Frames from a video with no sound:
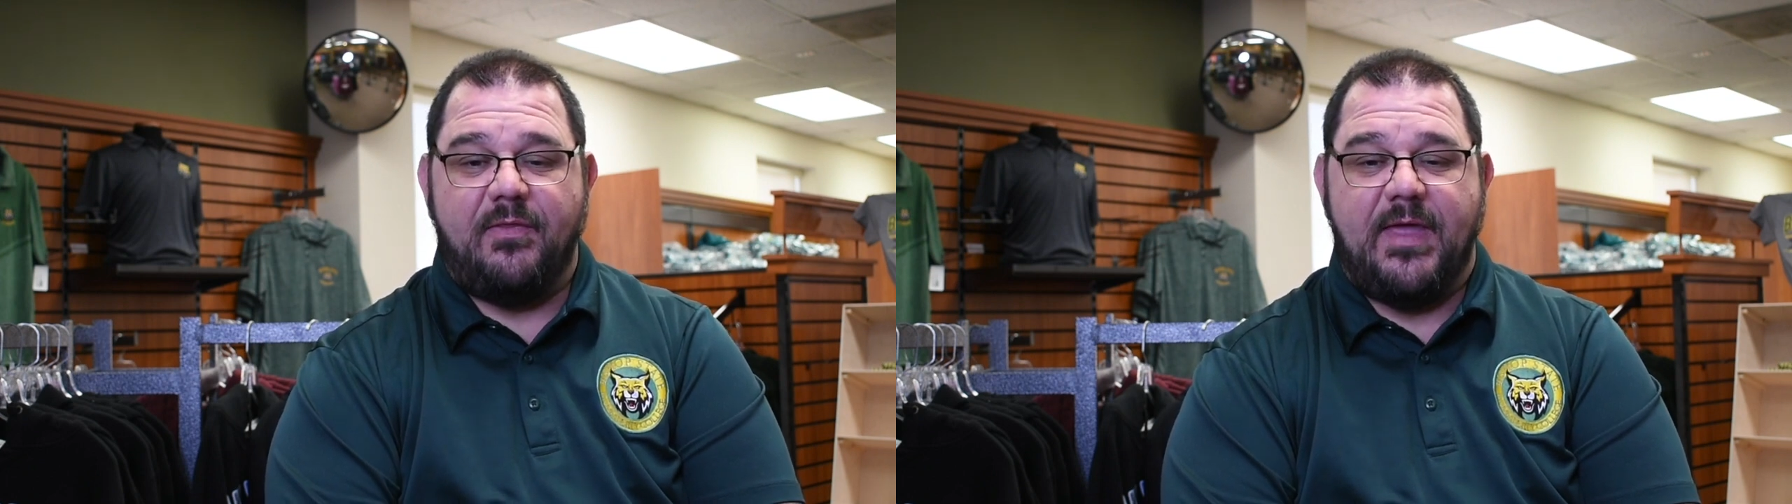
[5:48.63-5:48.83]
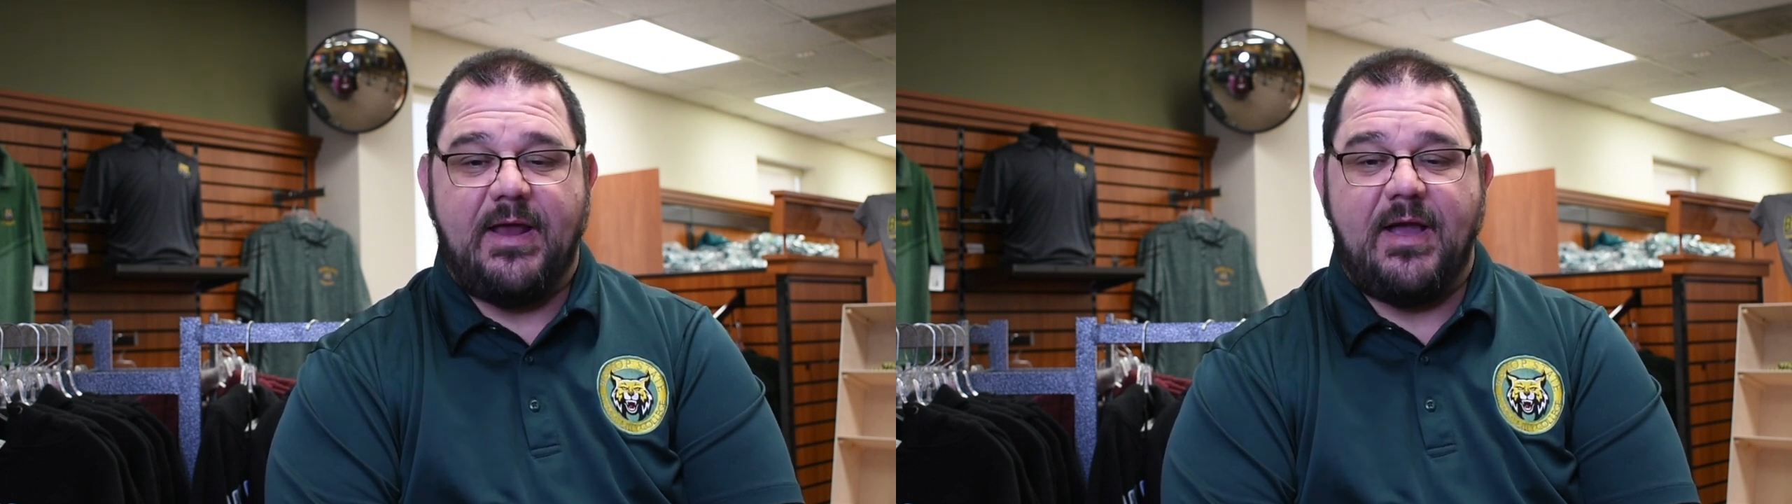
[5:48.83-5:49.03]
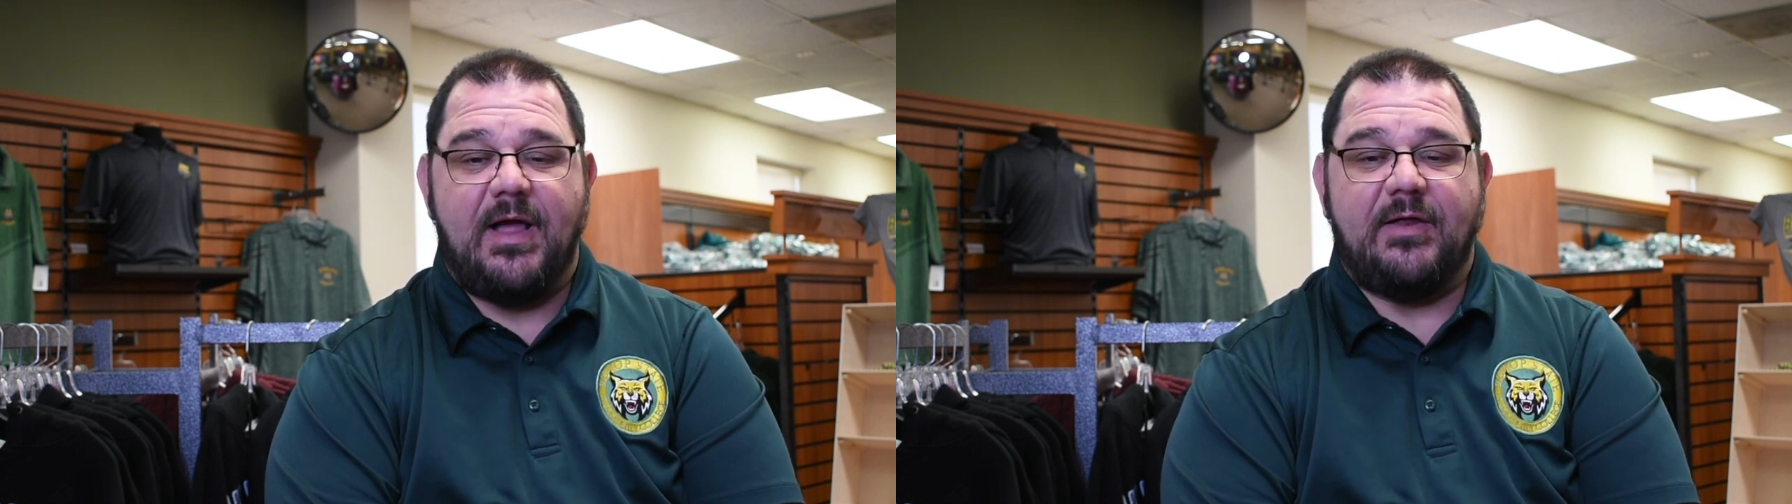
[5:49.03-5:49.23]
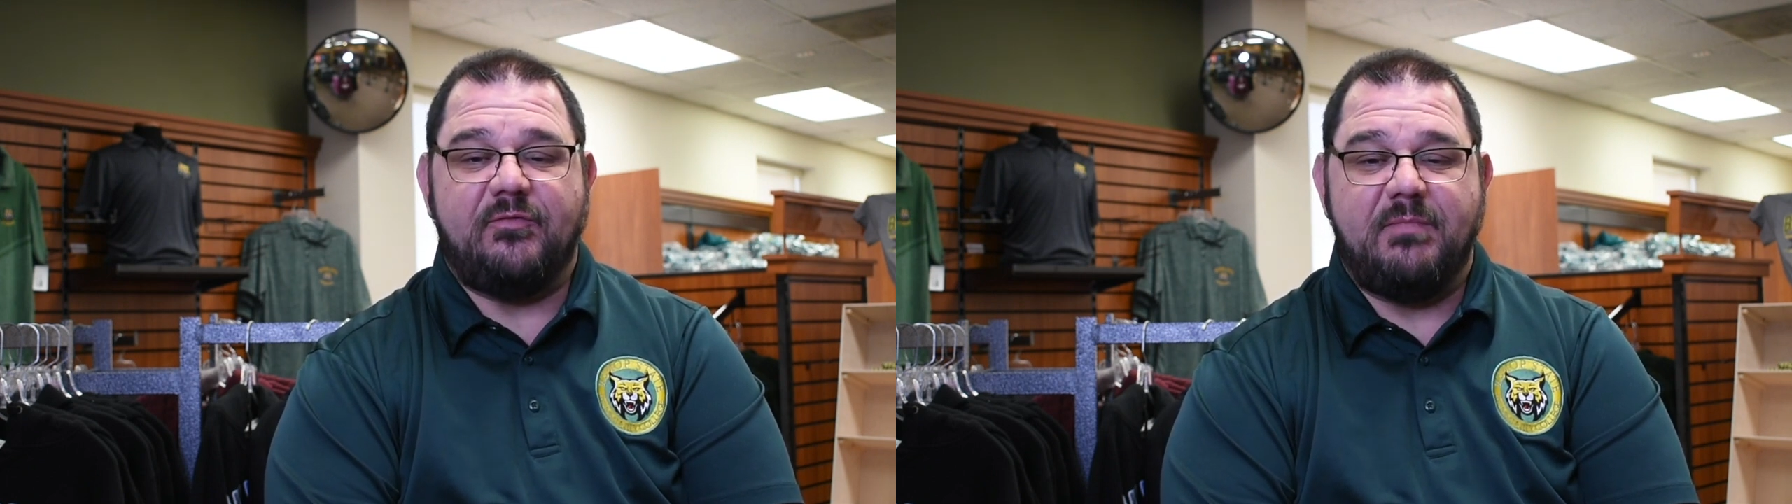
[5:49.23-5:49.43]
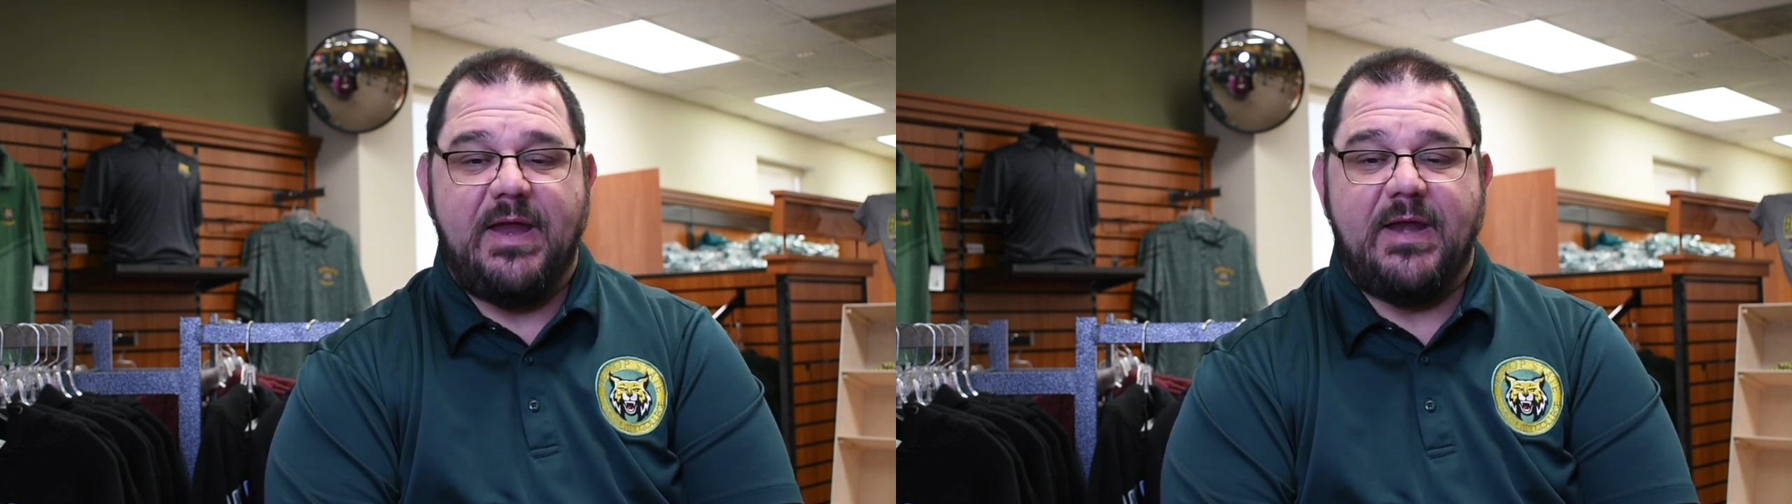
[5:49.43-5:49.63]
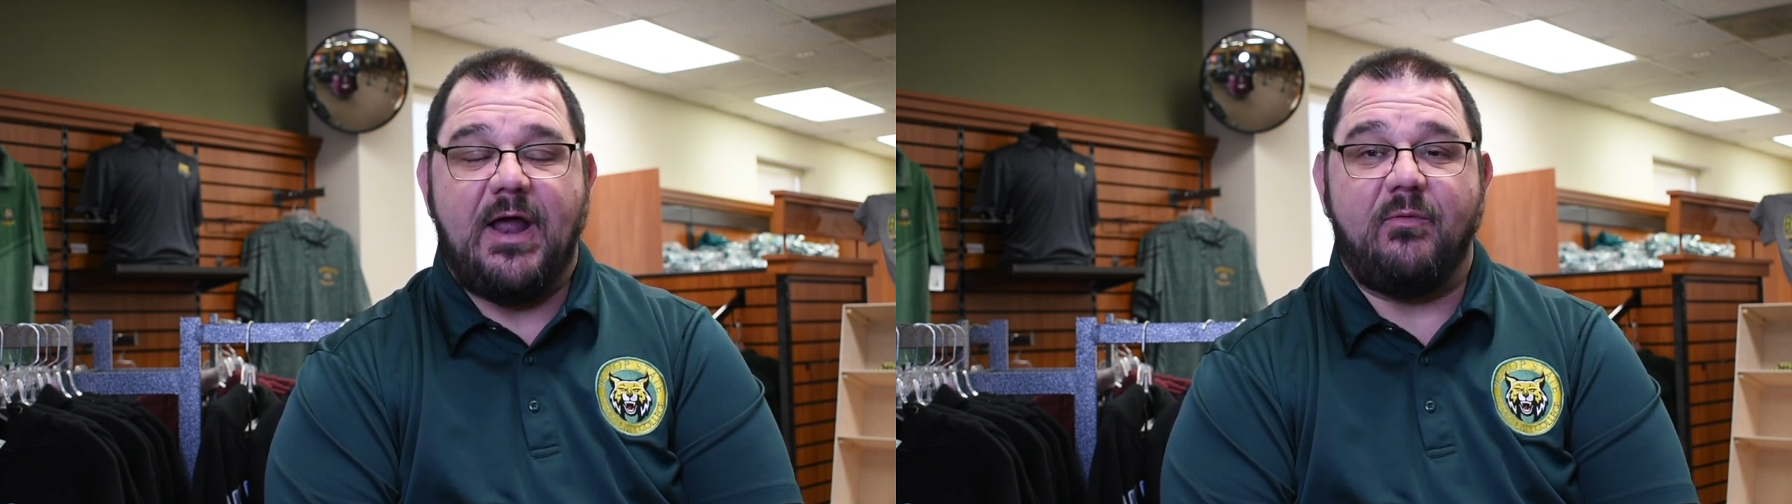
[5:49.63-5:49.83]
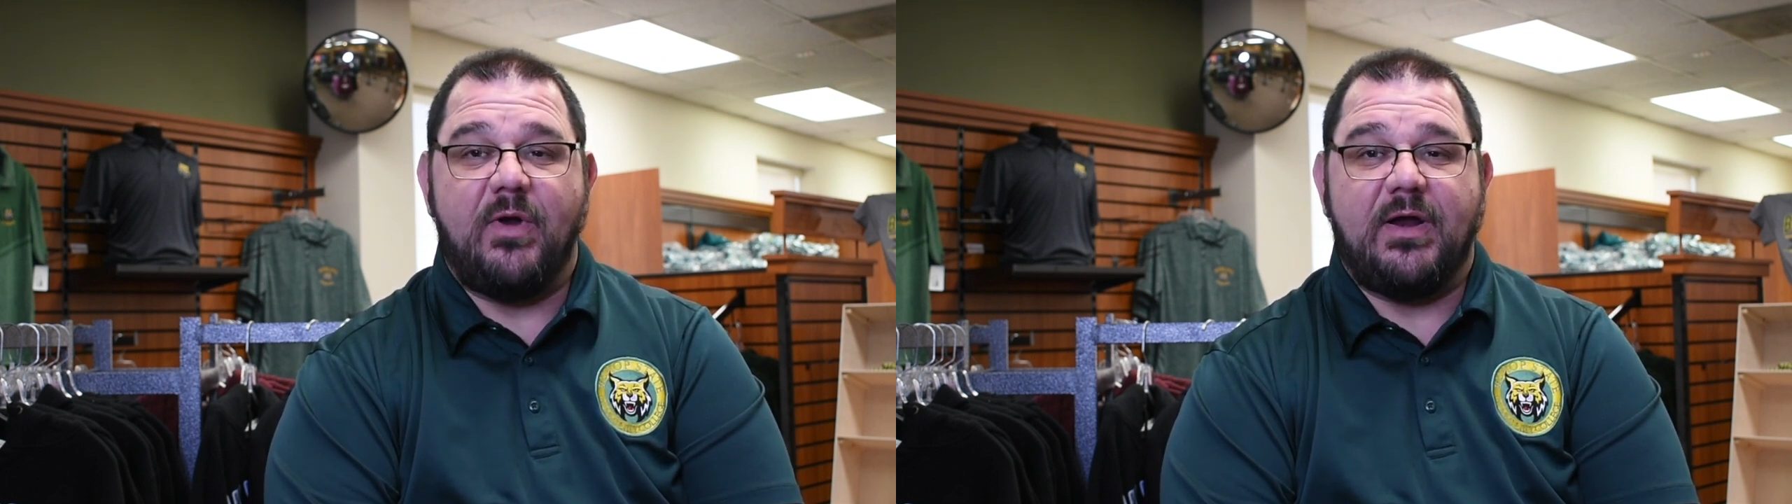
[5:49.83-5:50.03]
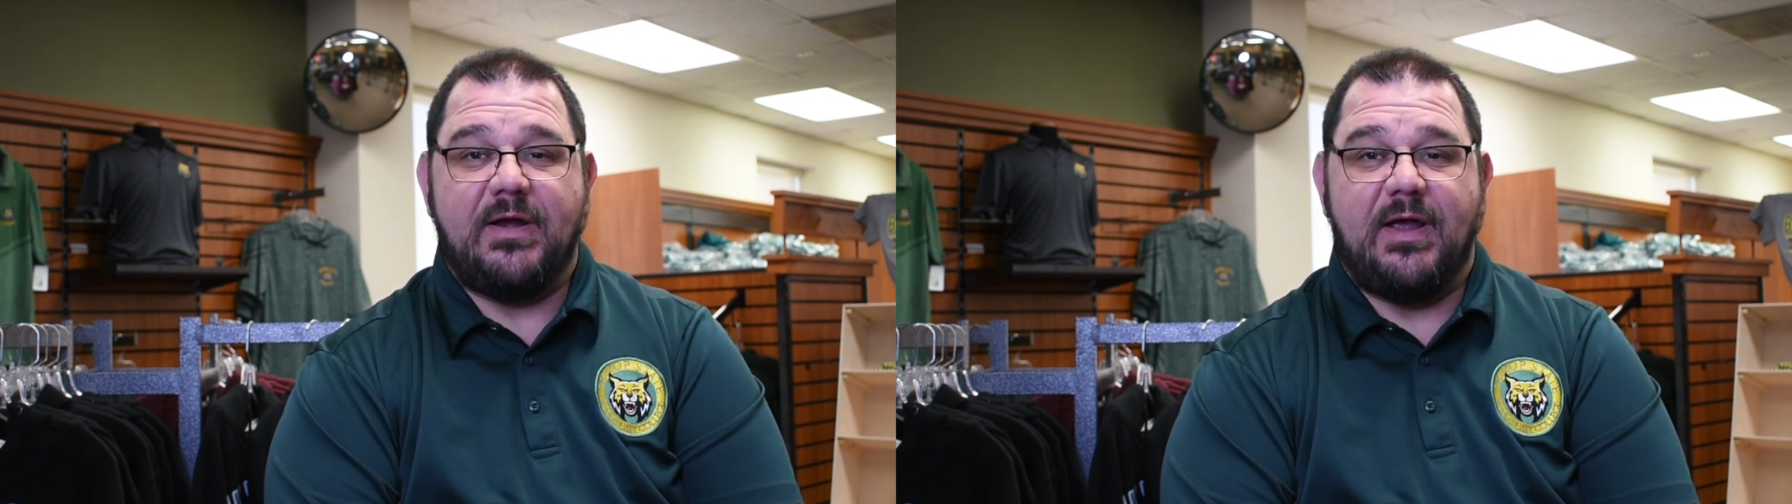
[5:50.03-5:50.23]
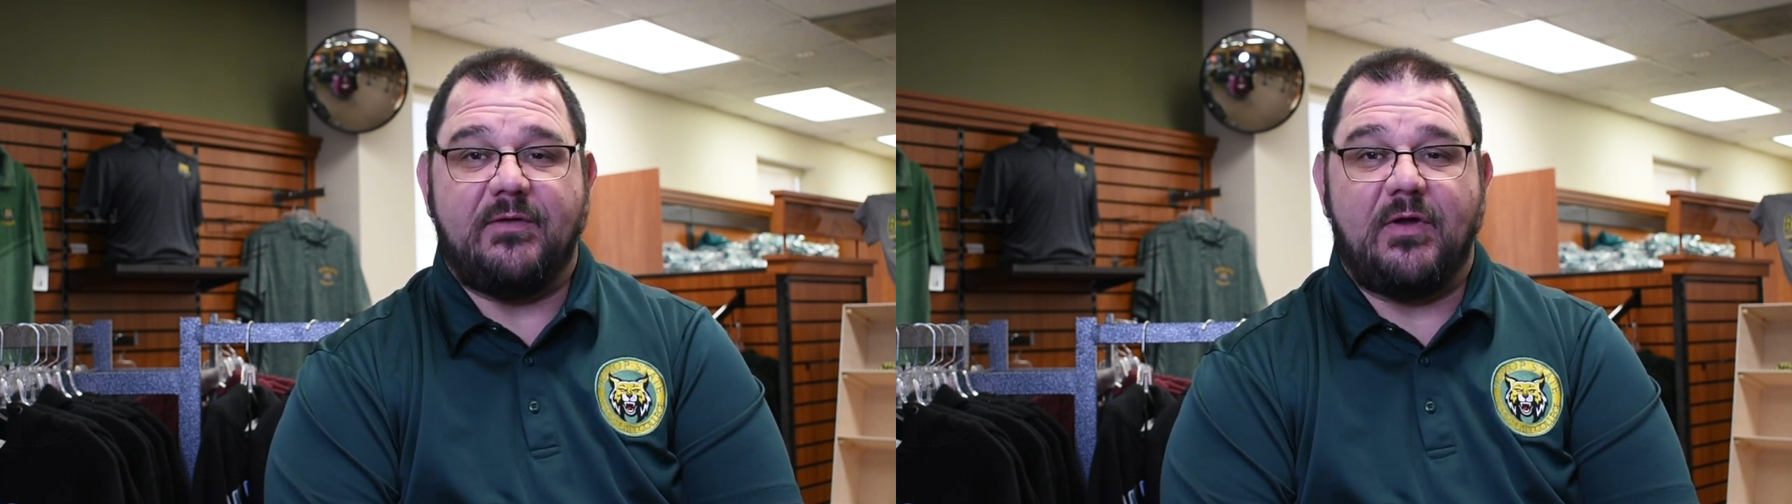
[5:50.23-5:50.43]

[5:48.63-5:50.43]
that college may not recognize